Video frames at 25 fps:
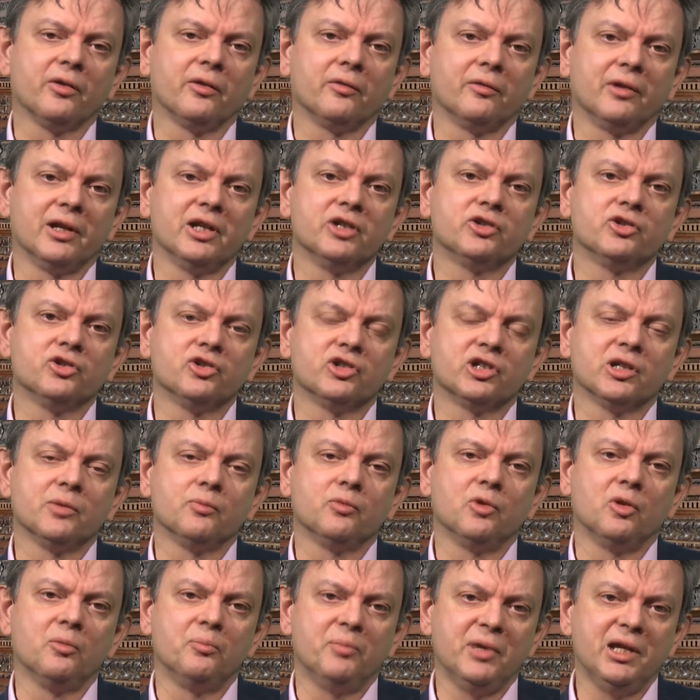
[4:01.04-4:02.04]
of the
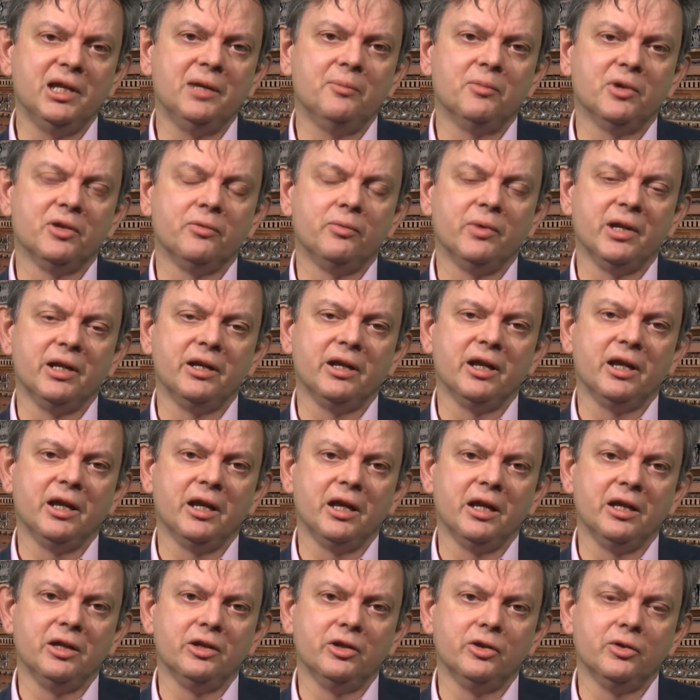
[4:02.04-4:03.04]
relationship will be between the
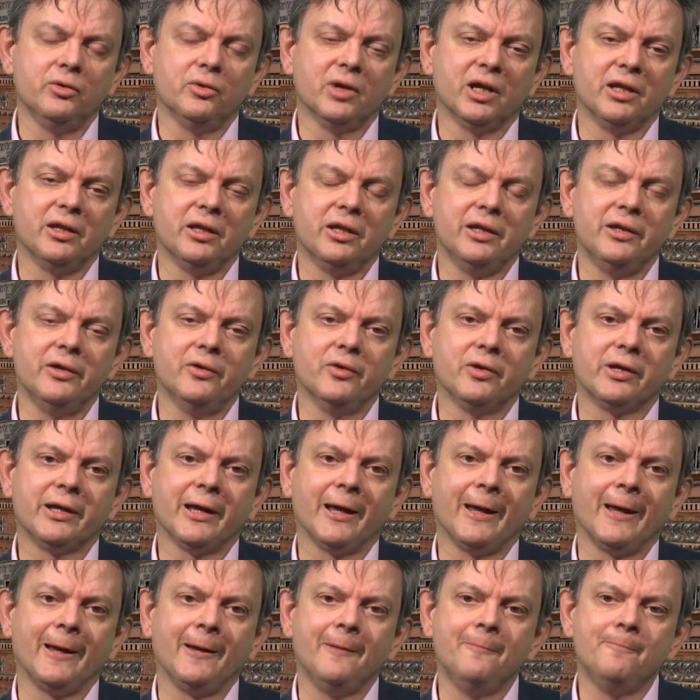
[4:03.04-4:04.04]
EU and the
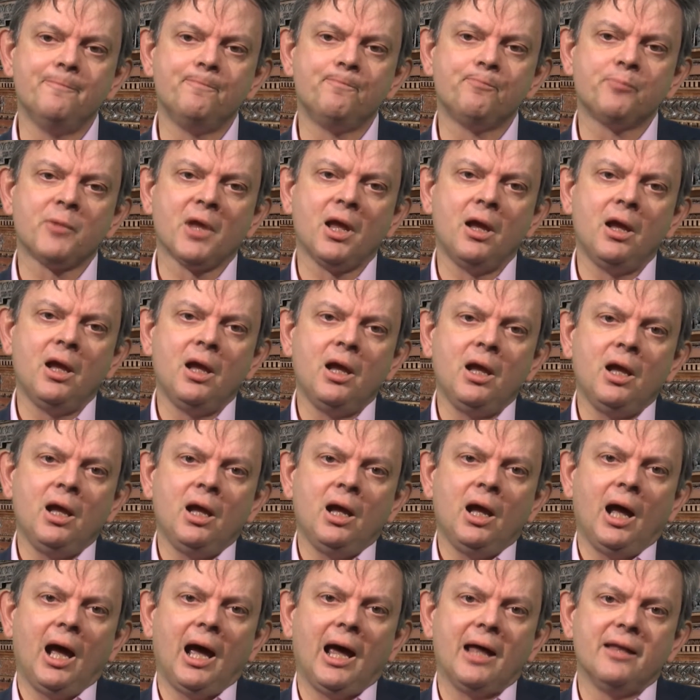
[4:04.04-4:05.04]
UK.
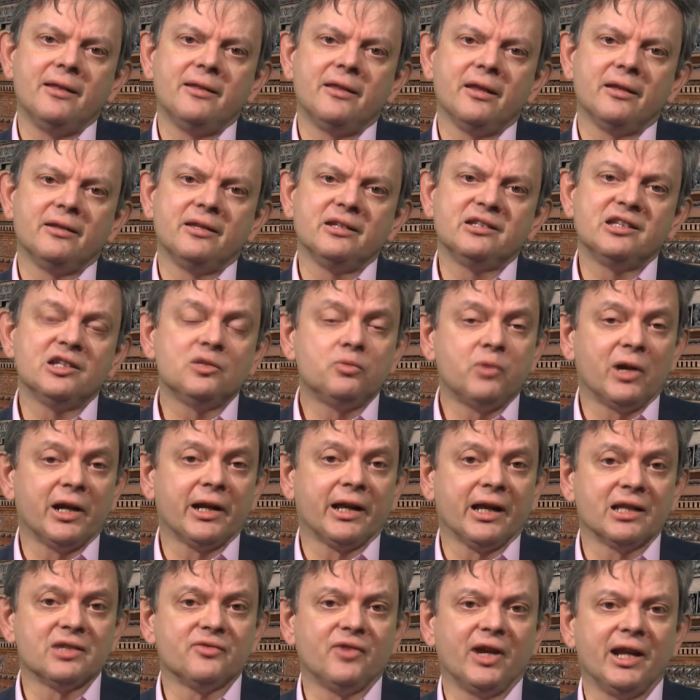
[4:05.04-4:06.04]
And this is where it
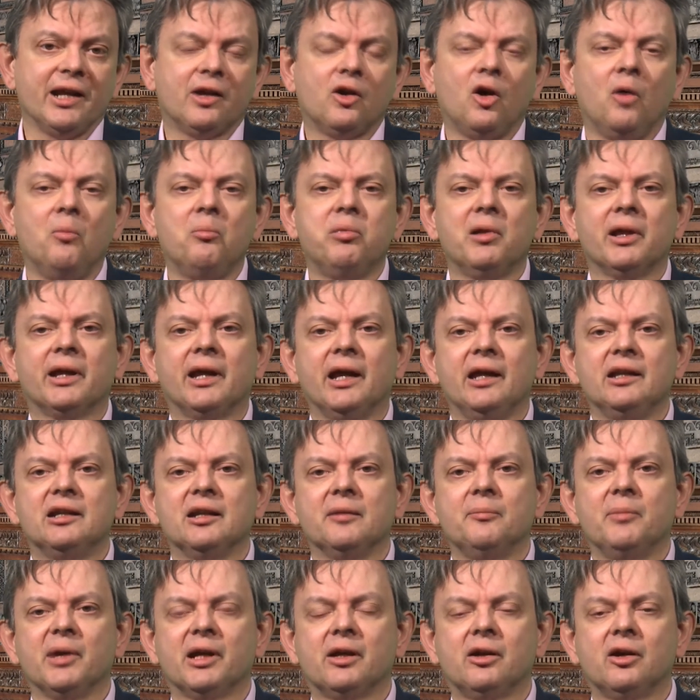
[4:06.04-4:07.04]
gets very
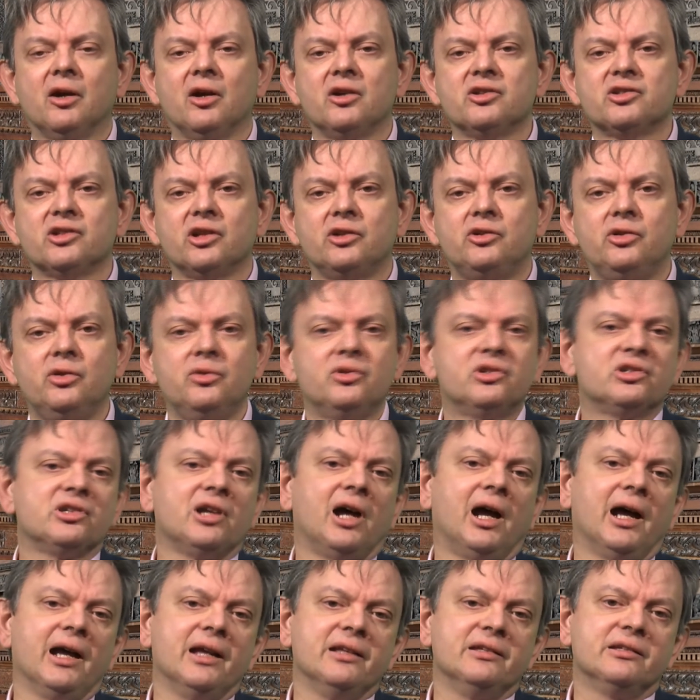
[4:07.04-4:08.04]
complicated, because the two
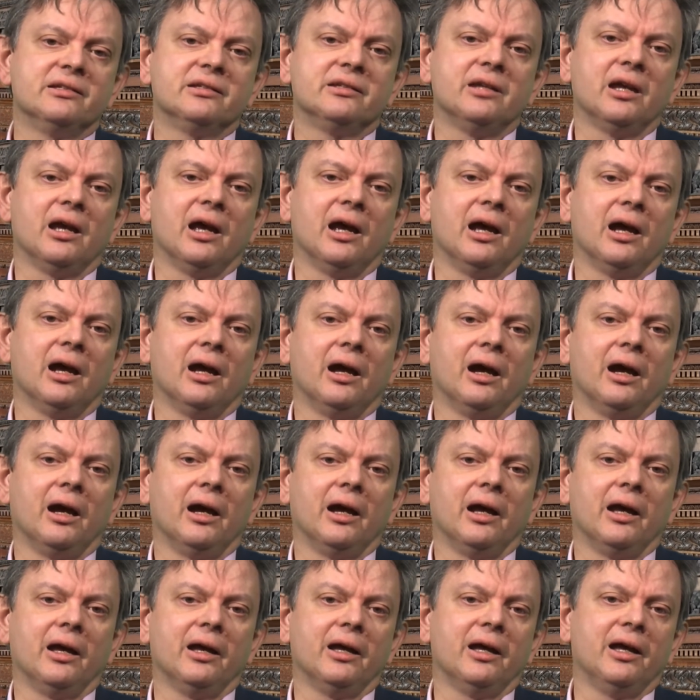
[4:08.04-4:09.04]
sides
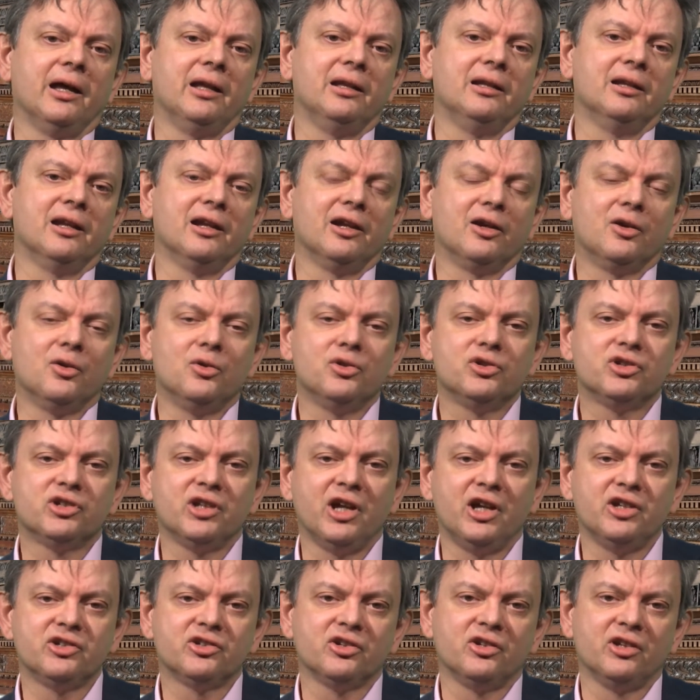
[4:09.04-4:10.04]
in the
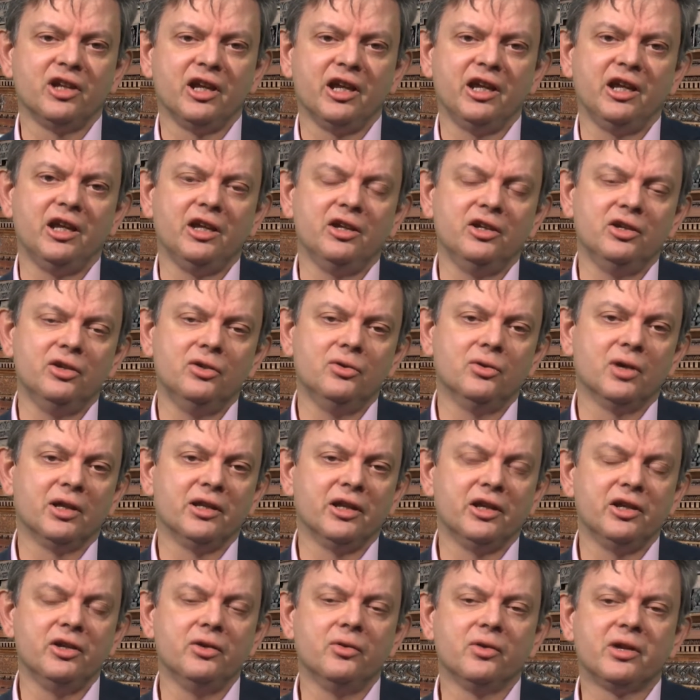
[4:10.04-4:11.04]
negotiation, the EU
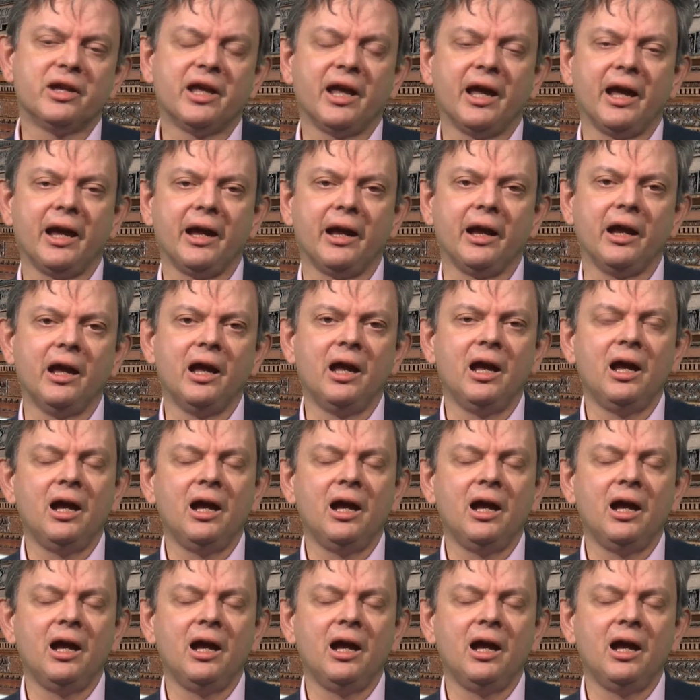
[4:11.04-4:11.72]
and the UK,